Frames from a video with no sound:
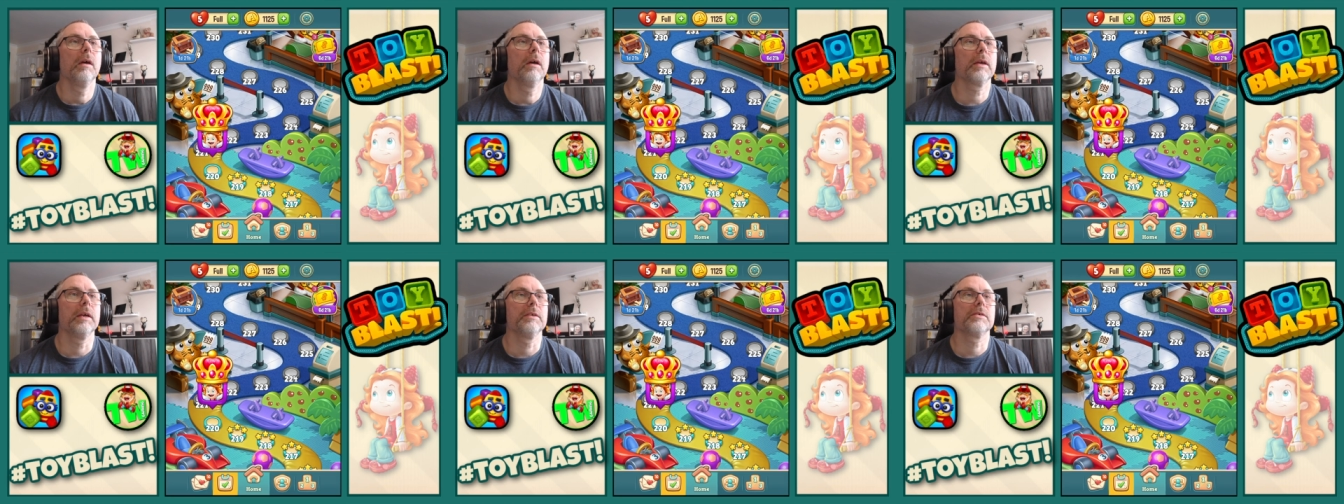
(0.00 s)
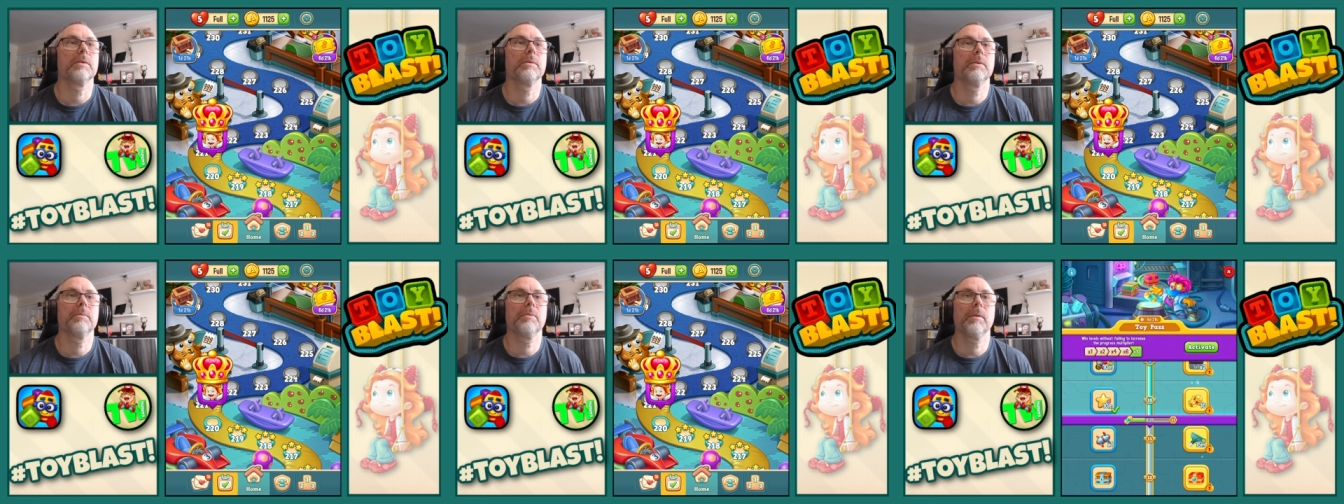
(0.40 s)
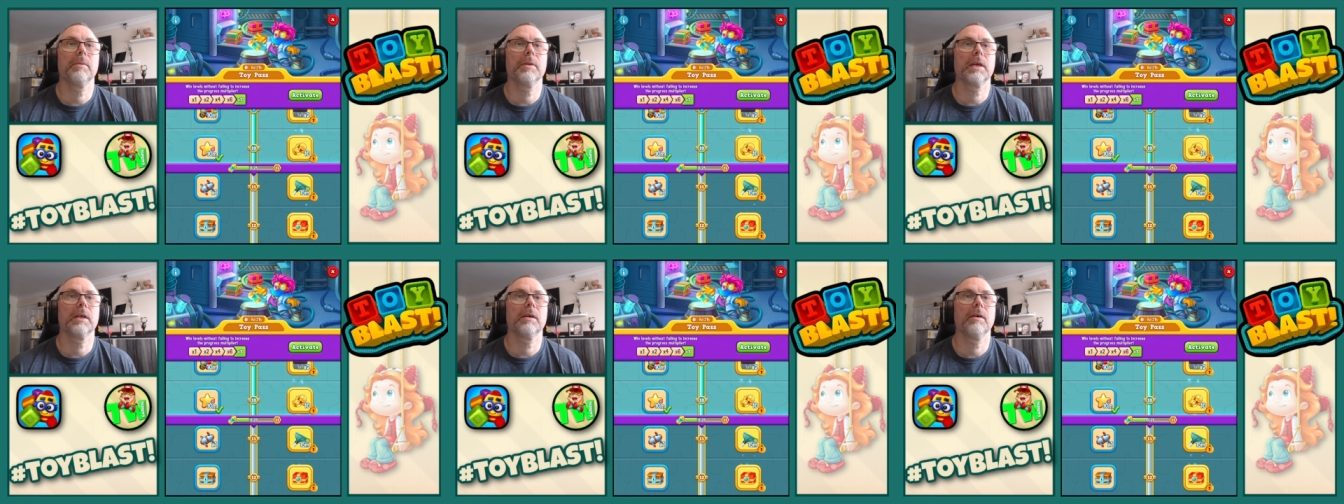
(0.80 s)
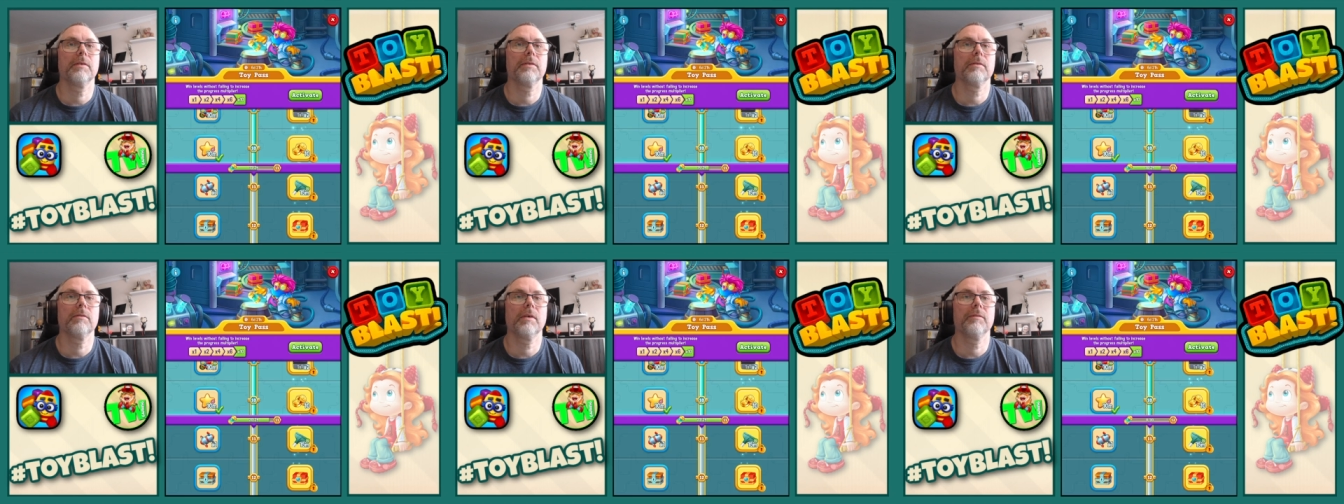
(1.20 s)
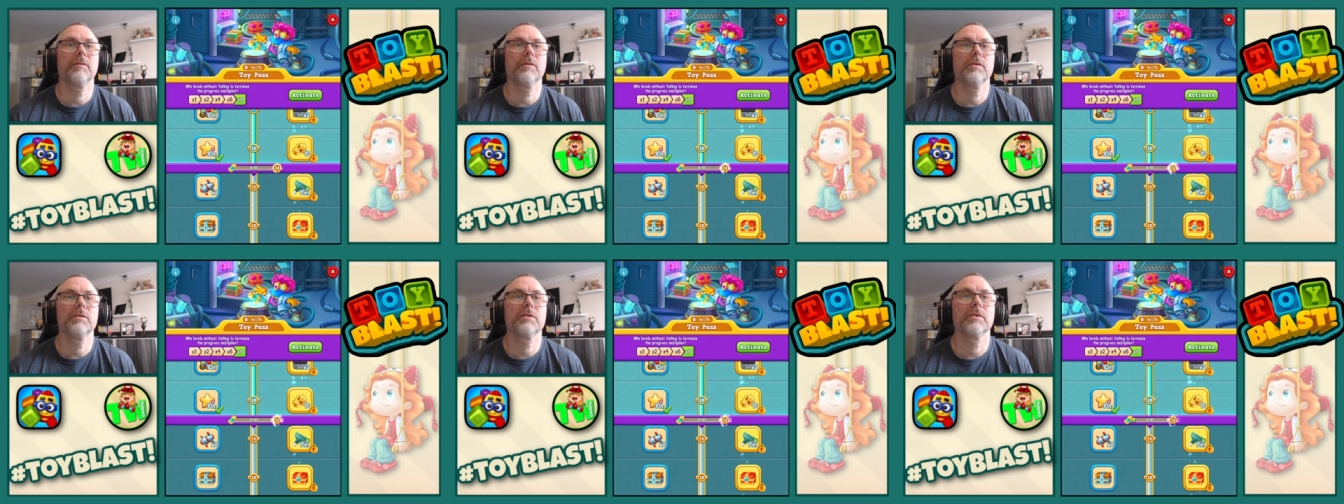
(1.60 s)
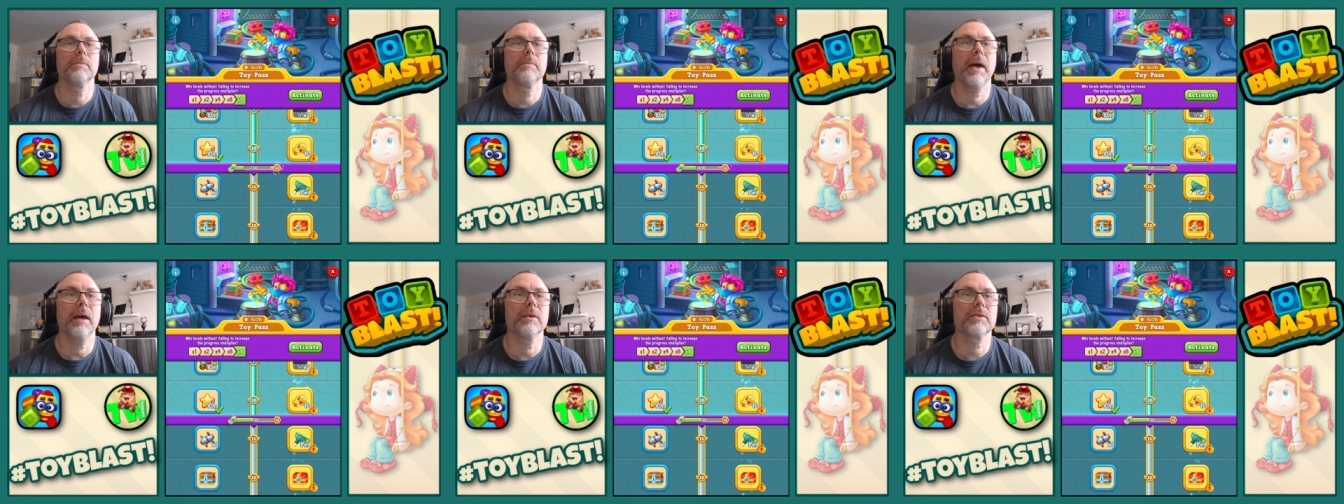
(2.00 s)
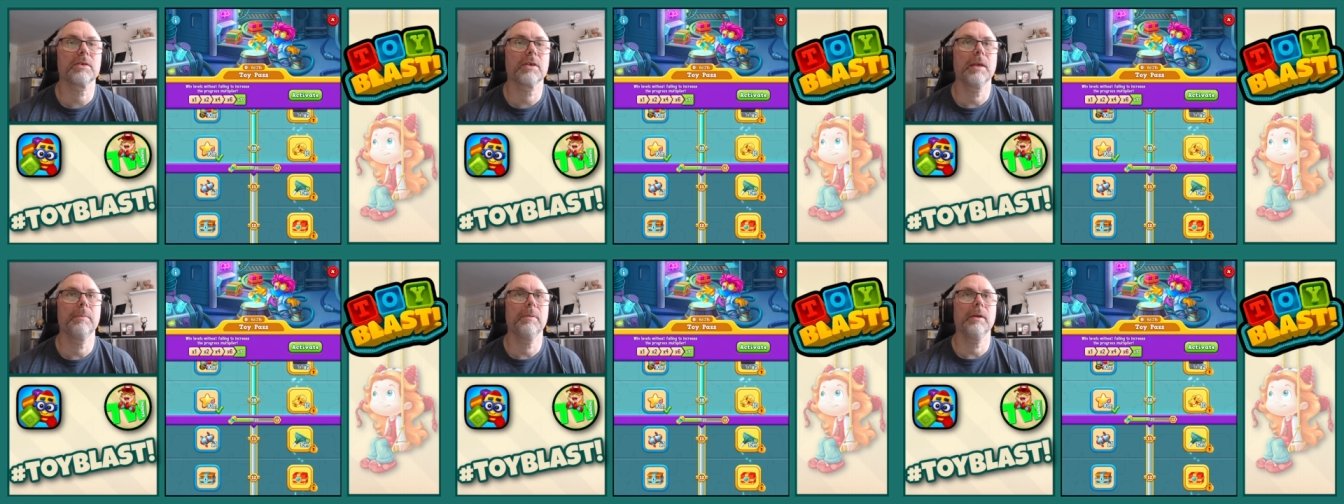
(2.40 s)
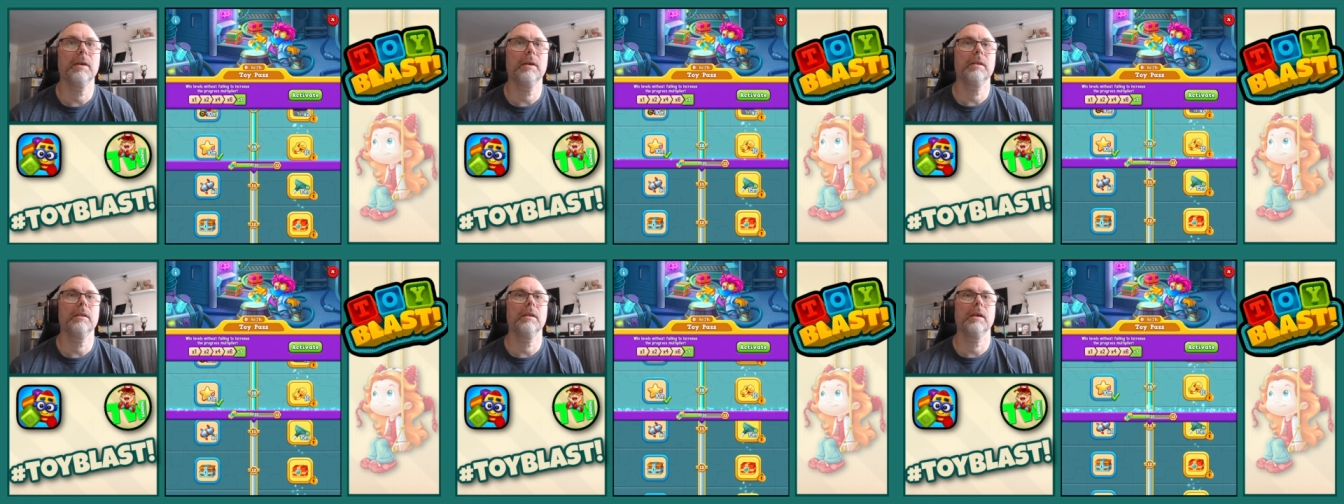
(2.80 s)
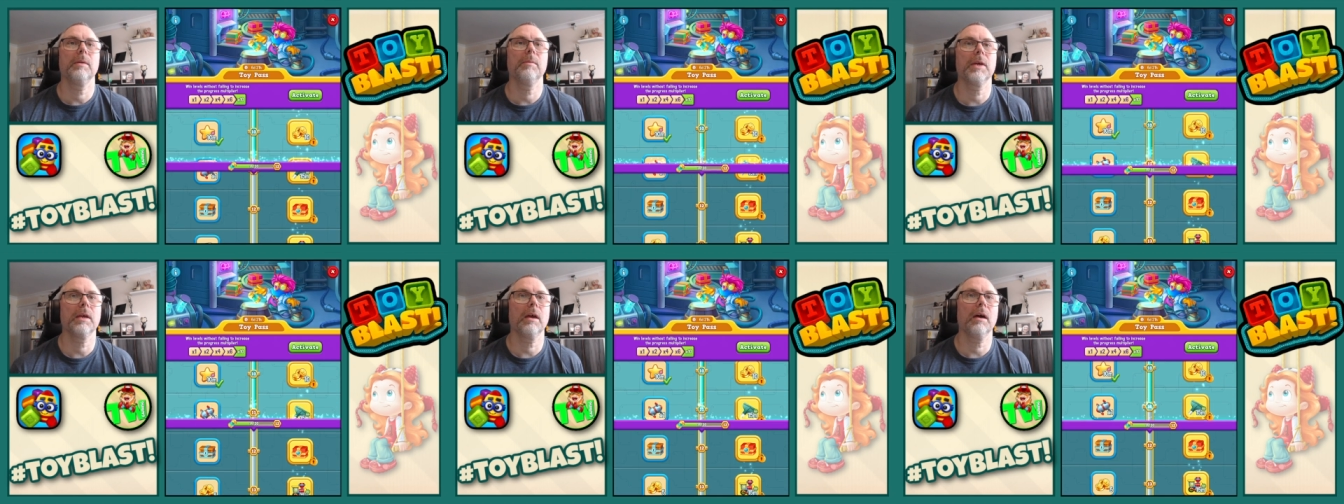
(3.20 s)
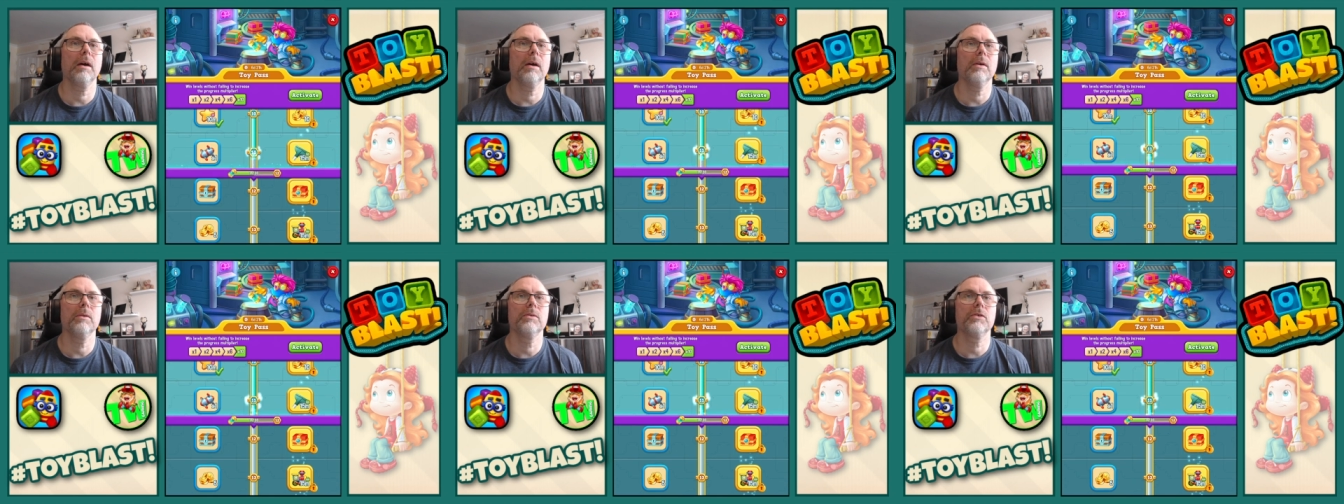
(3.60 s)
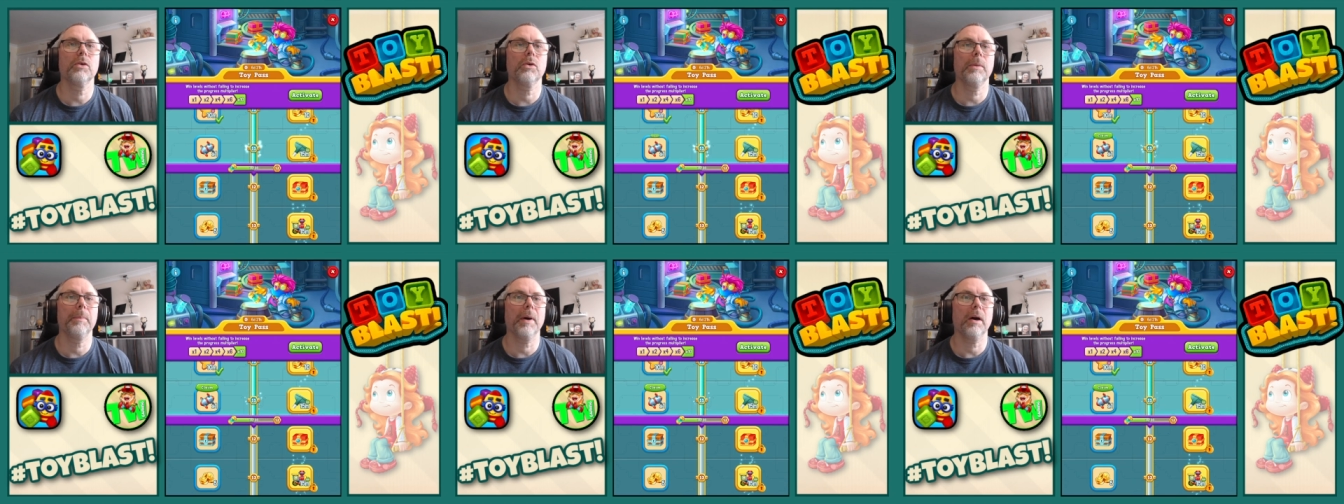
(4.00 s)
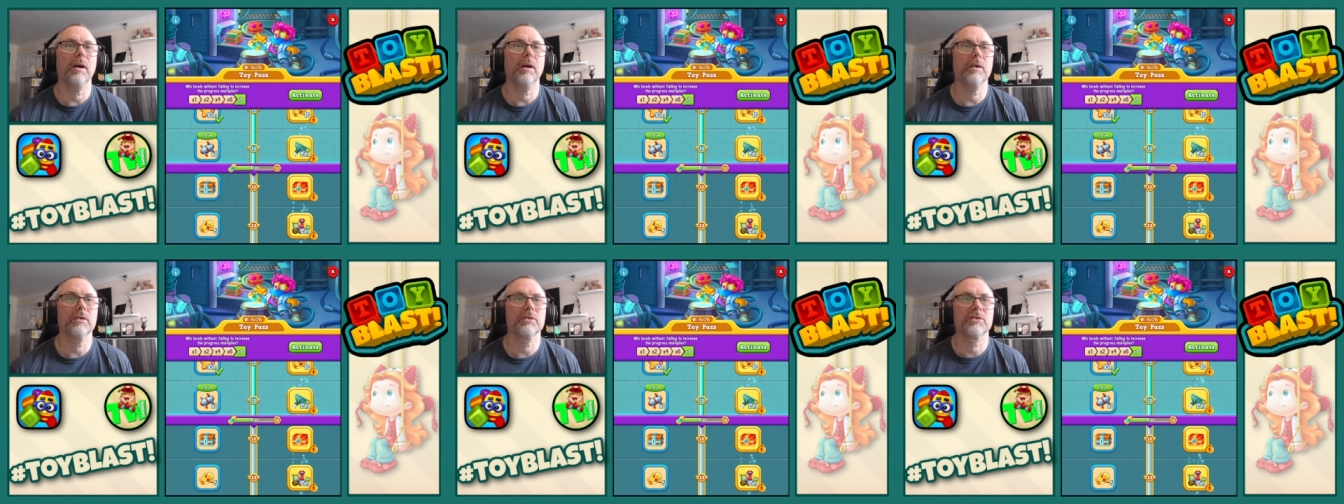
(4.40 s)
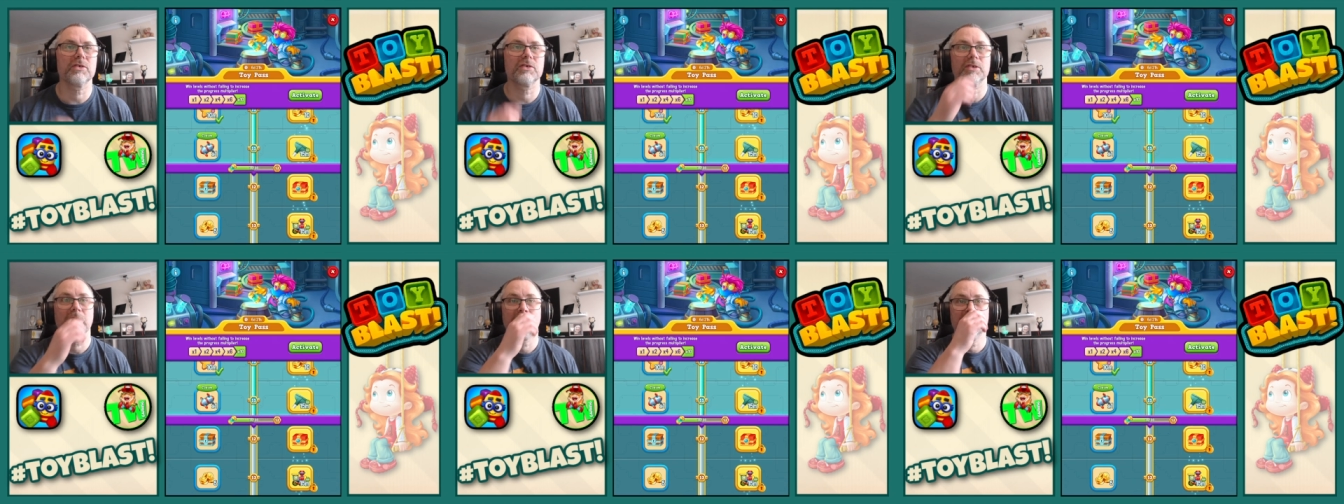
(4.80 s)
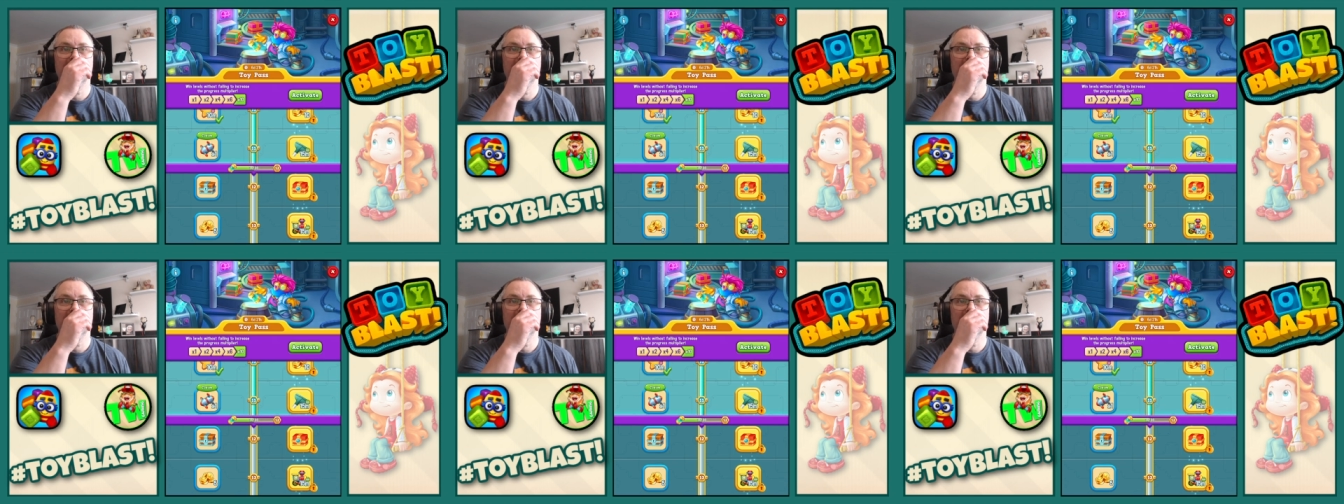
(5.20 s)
Okay, so we're probably gonna have to run through some housekeeping. Here we go, Toy Pass.